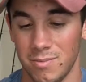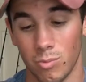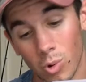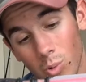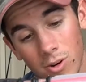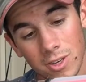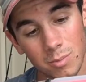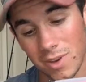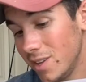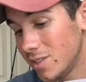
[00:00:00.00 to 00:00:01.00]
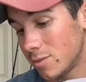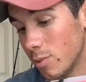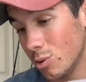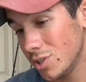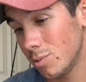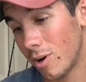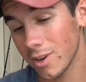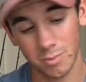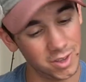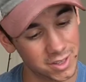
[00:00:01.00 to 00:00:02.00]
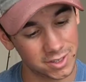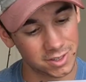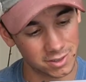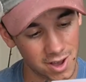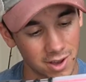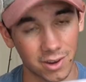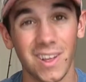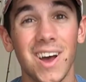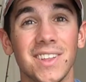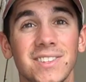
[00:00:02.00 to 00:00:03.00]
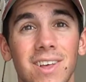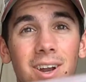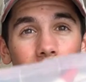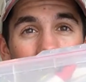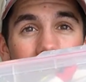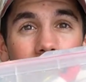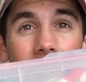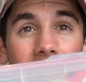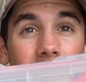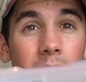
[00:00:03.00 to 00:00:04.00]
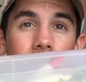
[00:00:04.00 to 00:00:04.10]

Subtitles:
more walking baits, mostly walking baits. Not gonna lie, it's a lot of walking baits.